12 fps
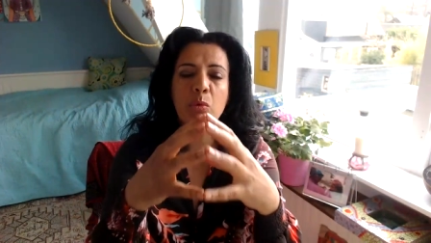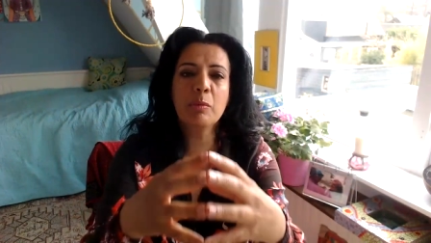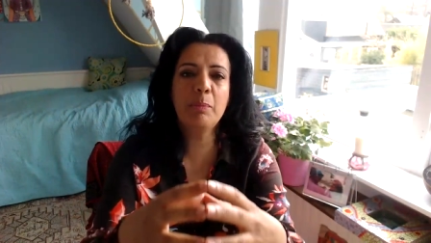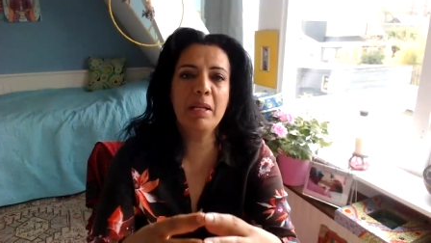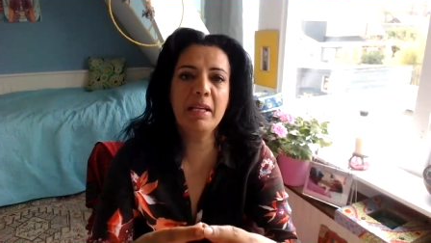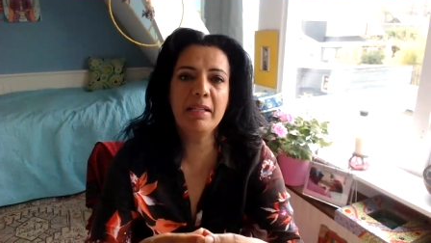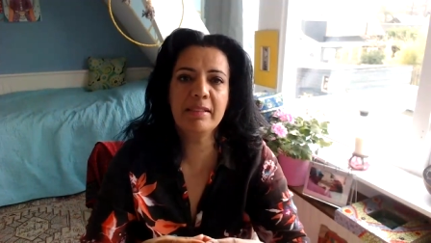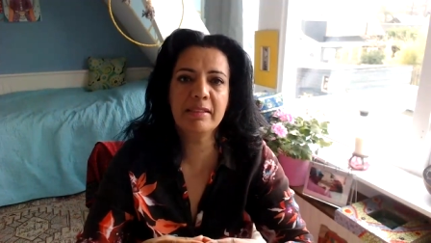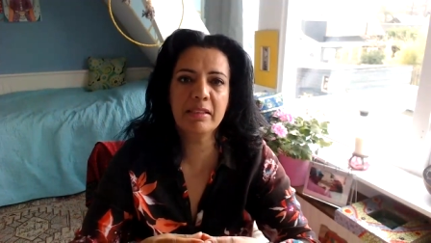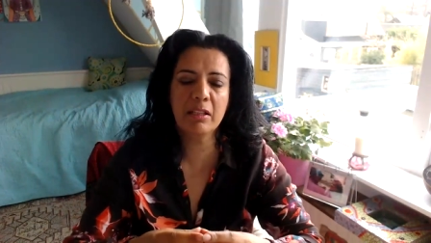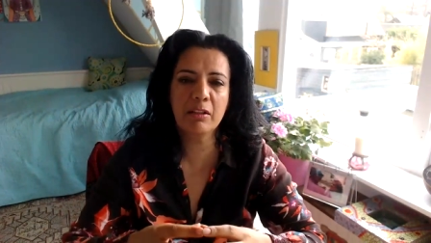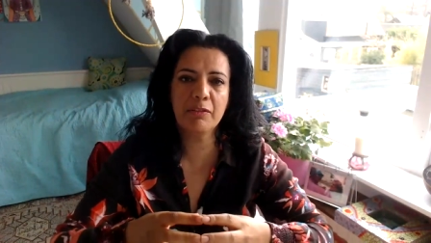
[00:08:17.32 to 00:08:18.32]
will play
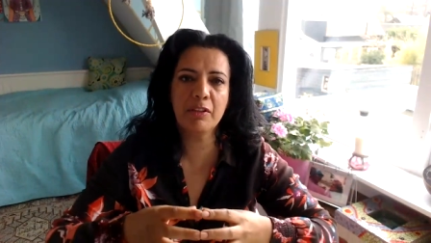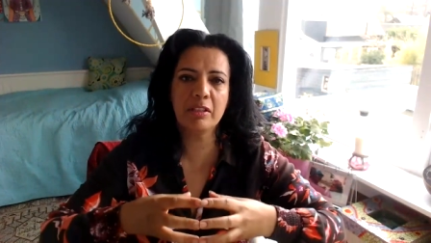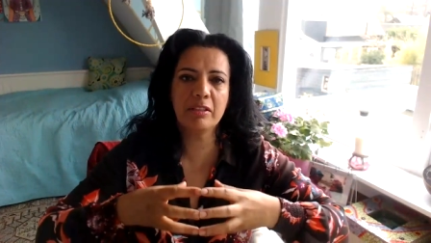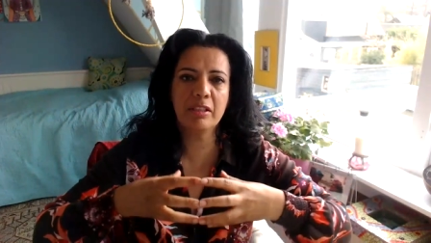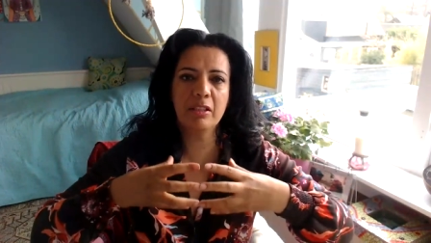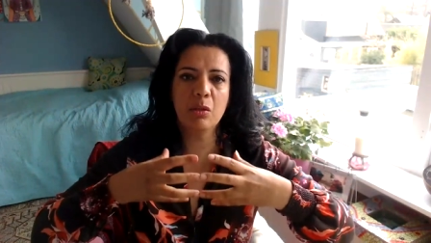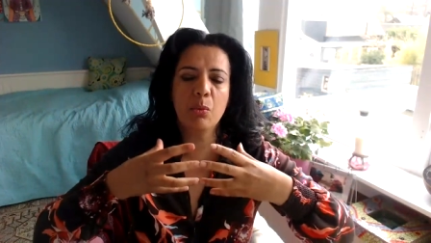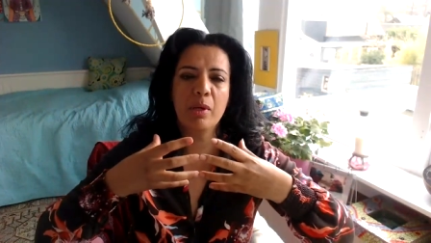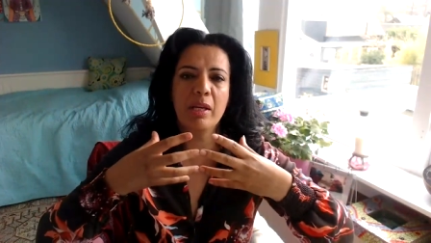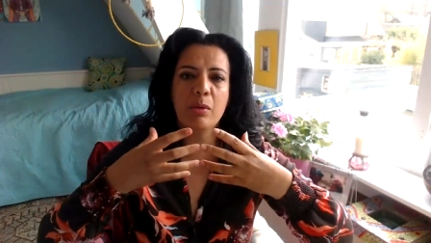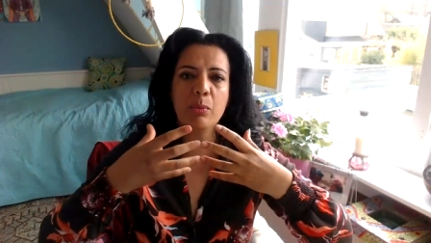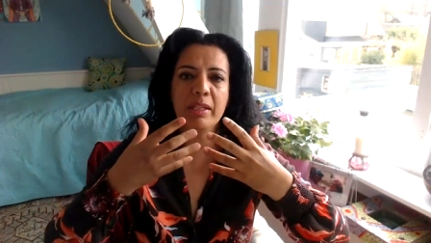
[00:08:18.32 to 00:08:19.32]
itself that in the
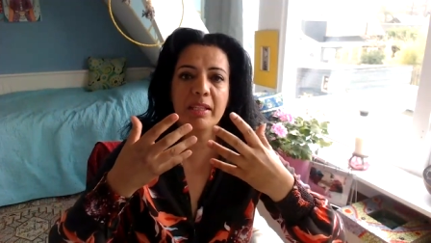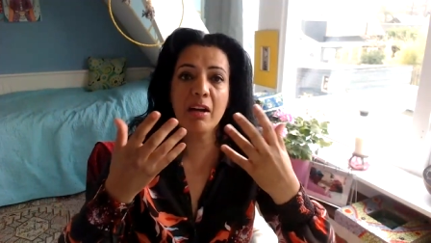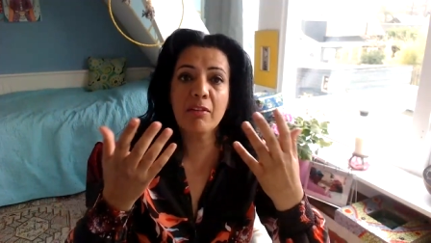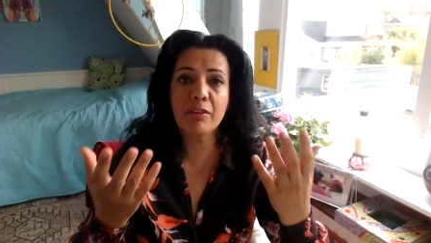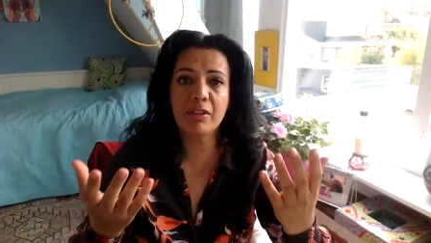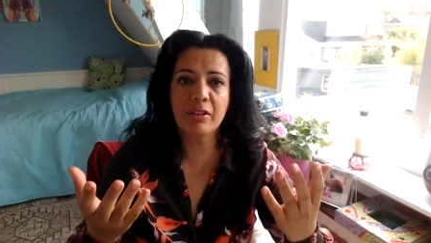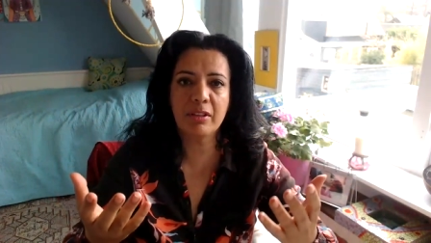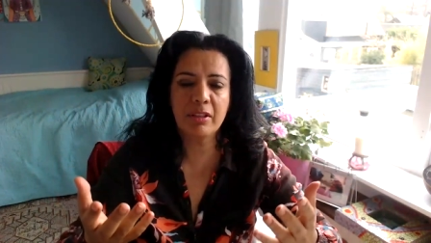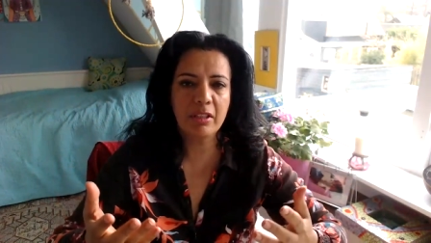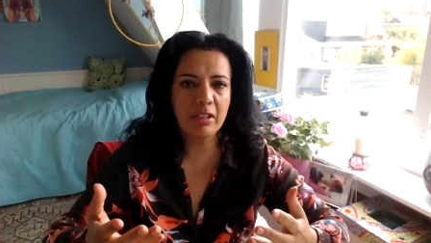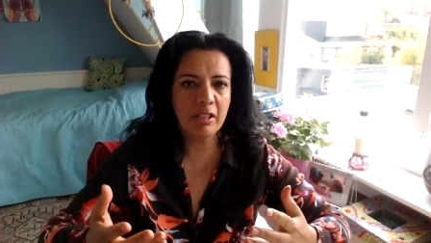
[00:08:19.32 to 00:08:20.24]
way we govern,